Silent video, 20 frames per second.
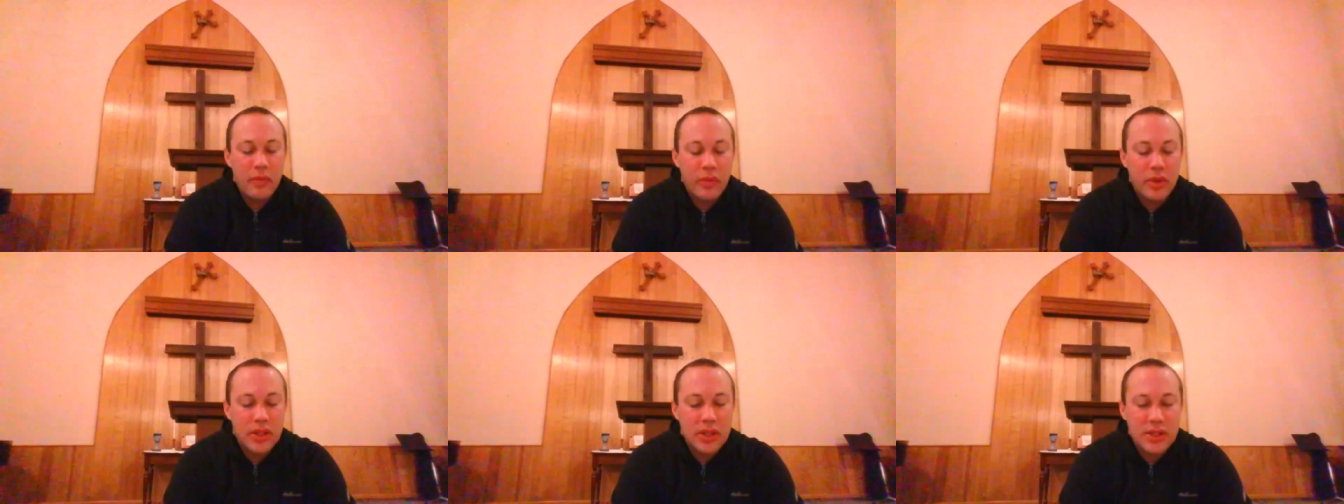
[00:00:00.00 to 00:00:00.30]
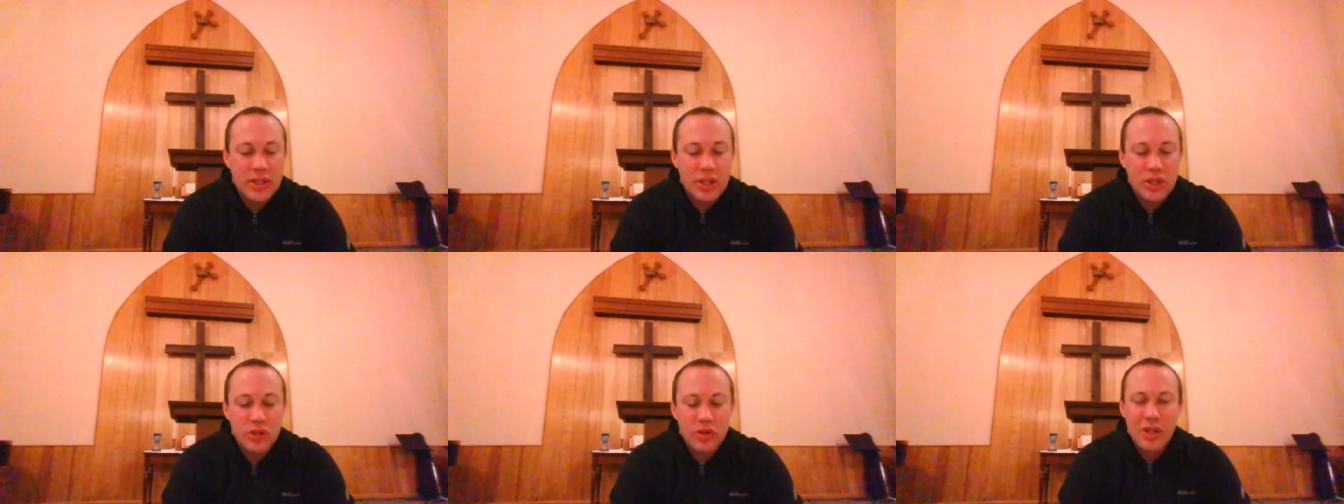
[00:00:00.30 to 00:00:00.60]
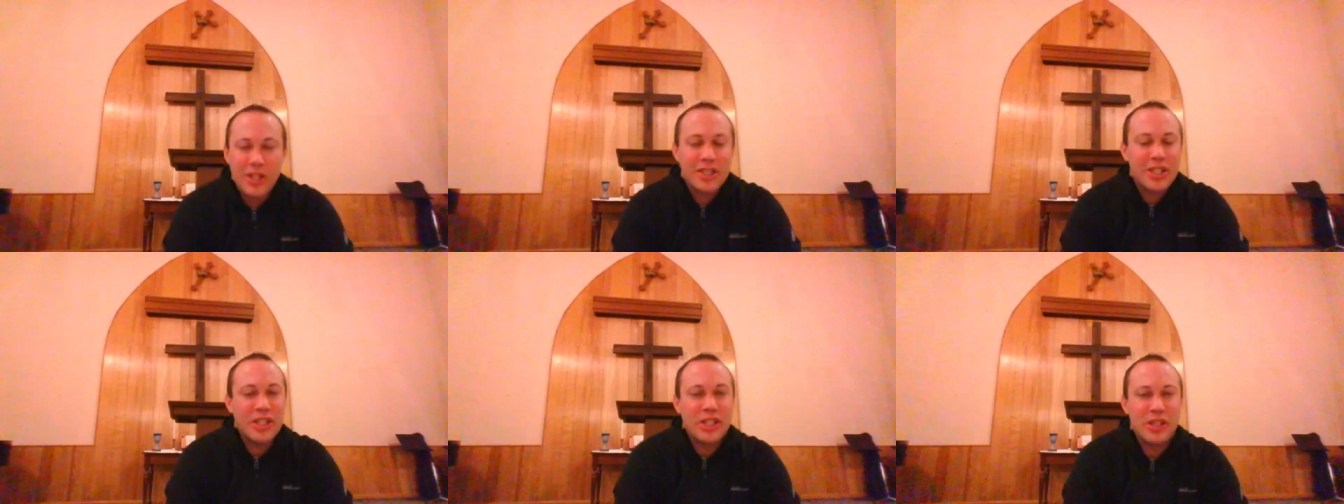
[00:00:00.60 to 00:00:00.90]
when this
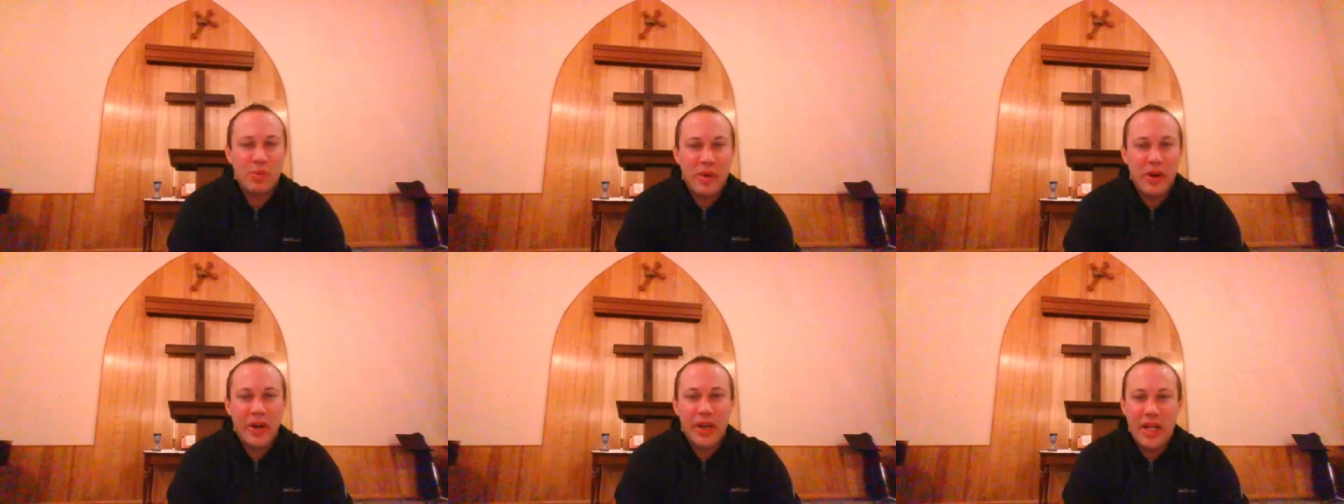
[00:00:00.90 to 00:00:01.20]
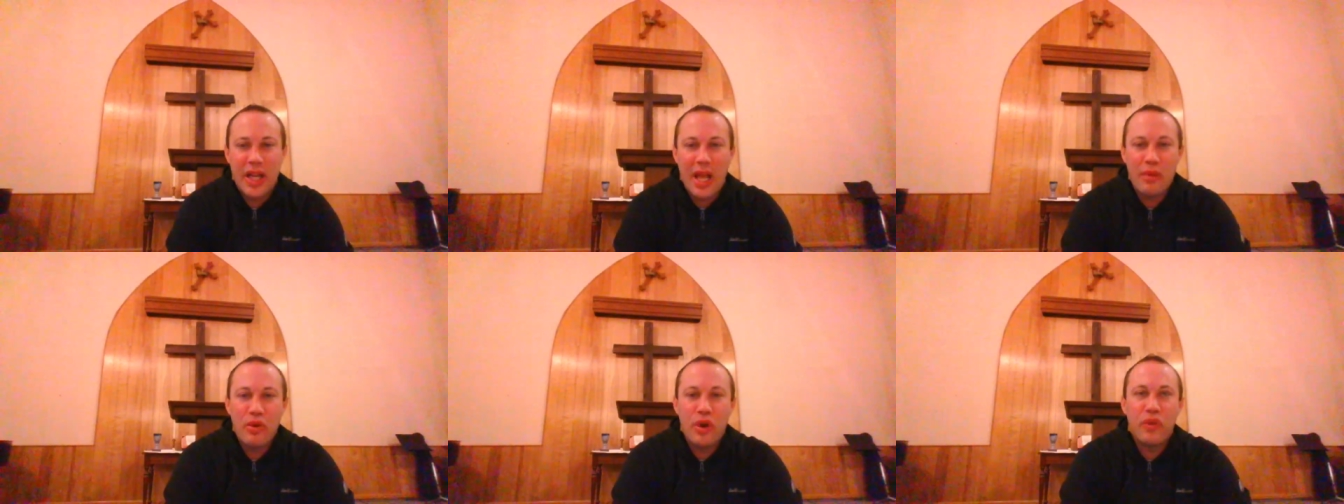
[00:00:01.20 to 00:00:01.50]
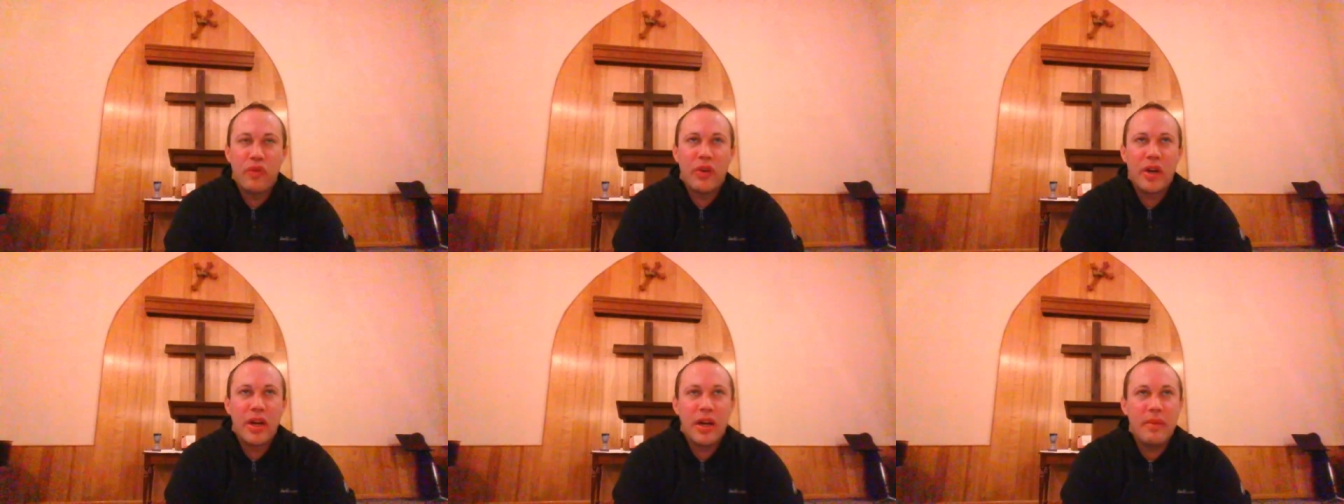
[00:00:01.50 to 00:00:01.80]
distressing spirit came
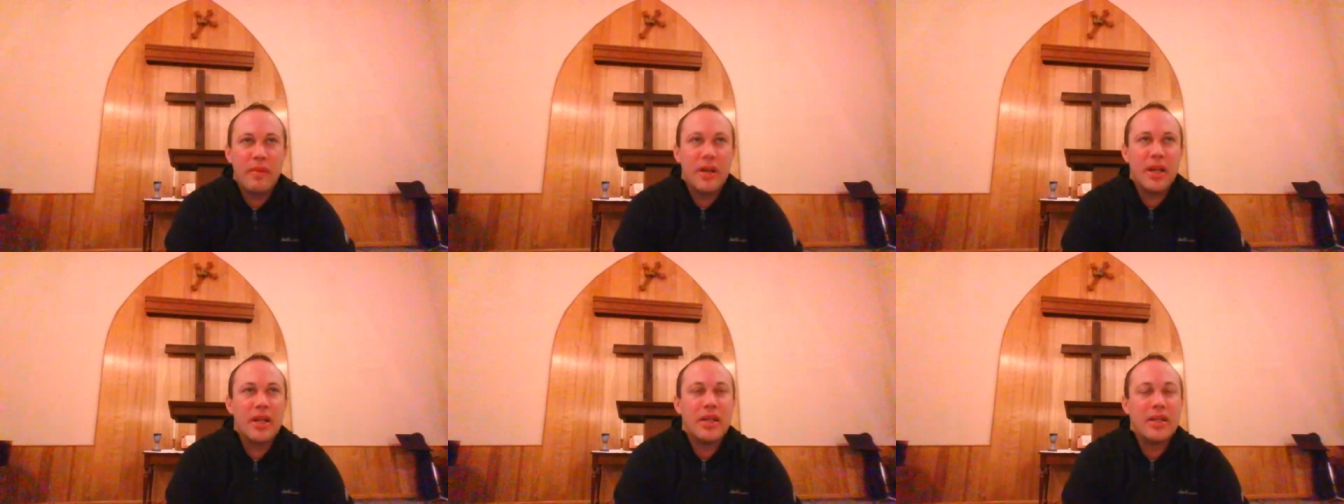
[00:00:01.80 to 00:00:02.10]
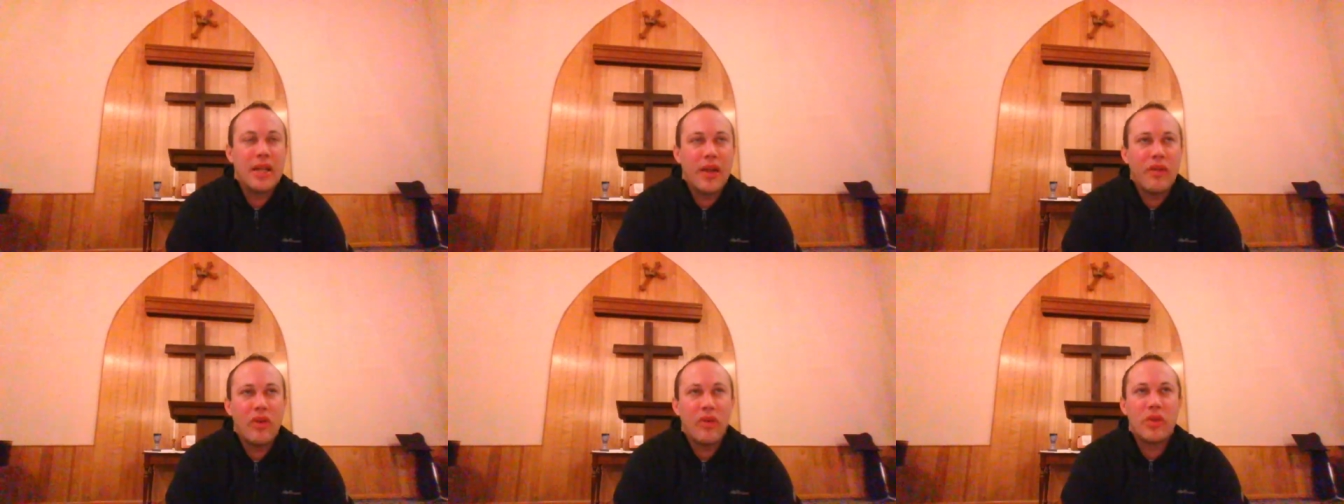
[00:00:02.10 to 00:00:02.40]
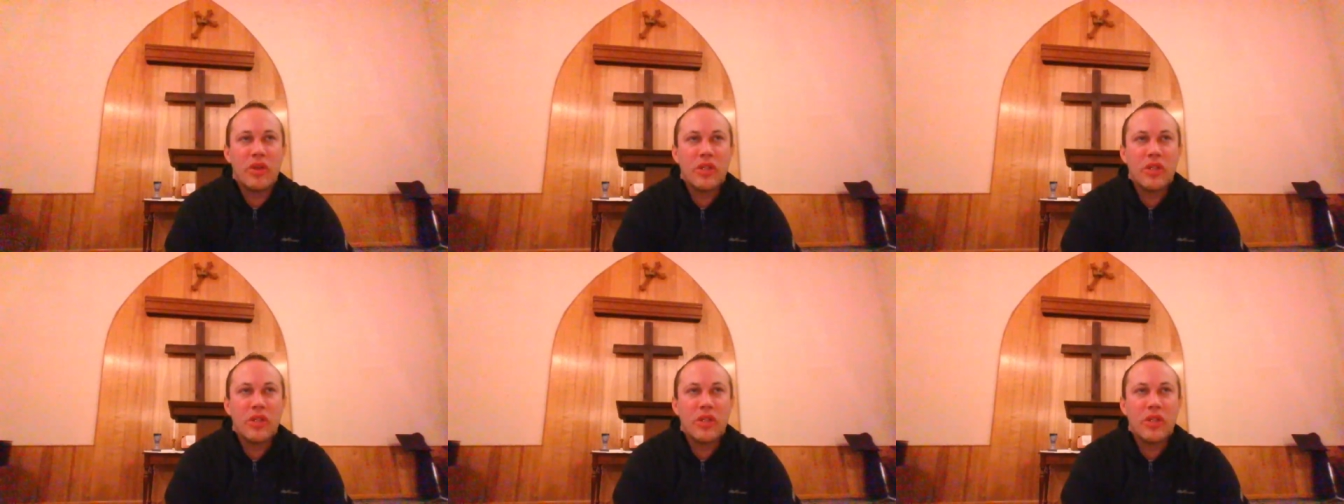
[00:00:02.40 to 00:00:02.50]
over him and David